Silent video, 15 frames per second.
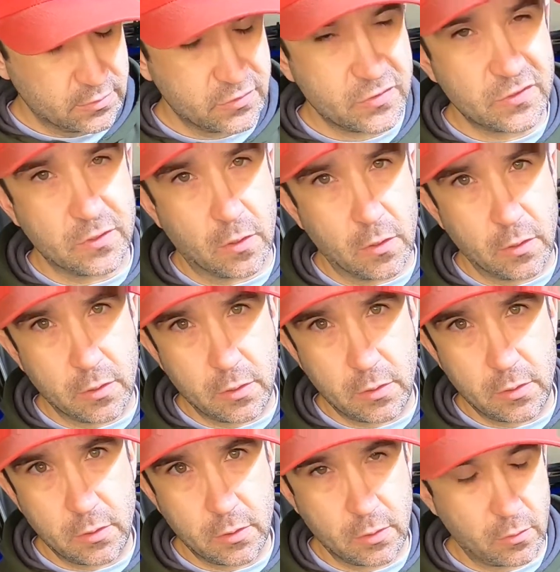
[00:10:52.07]

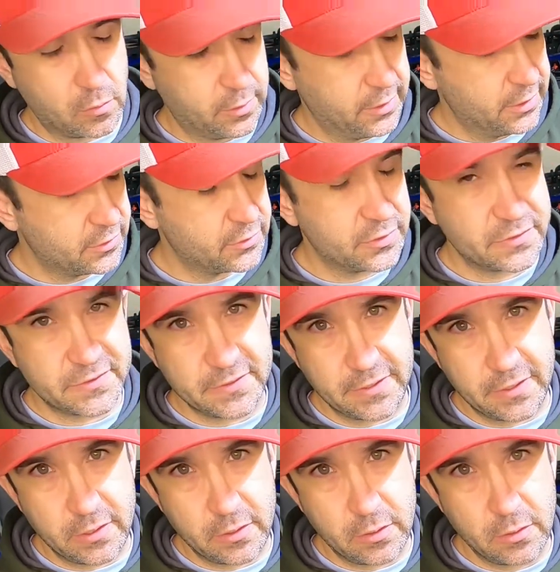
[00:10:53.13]
started and or
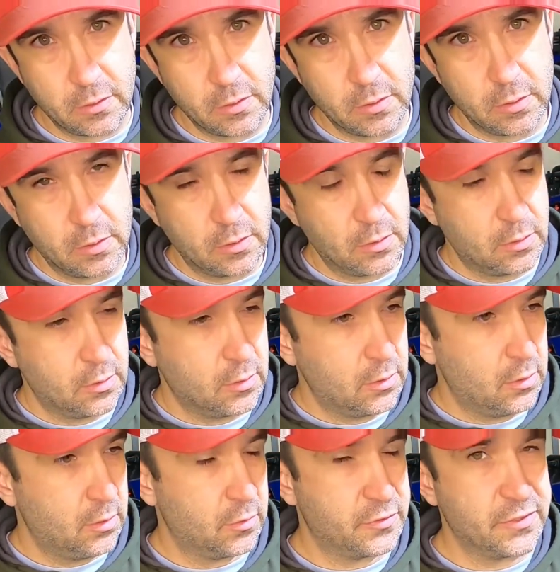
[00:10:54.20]
interested,
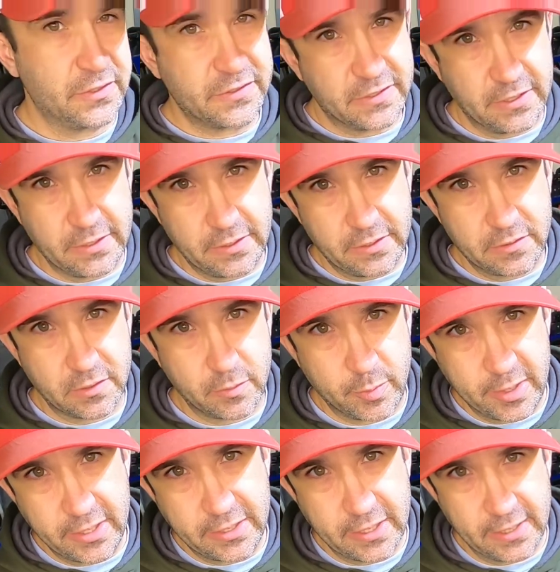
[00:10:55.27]
you know, just getting into the
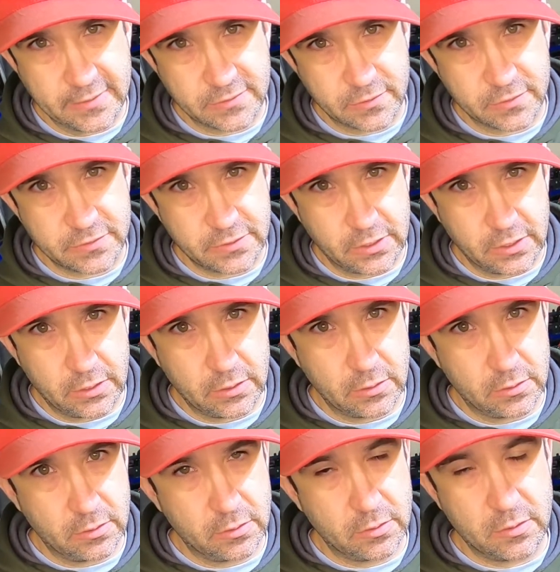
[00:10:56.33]
bait caster scene,